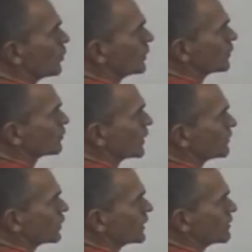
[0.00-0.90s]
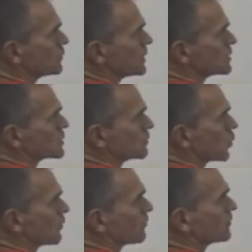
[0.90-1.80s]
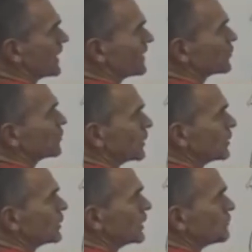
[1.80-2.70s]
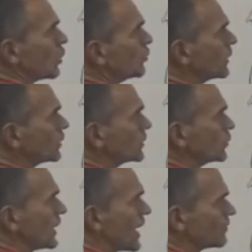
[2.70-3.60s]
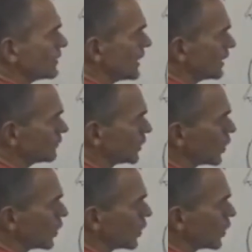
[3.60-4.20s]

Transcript: open the front of our hip is, the more flexibility and mobility we have in the hip,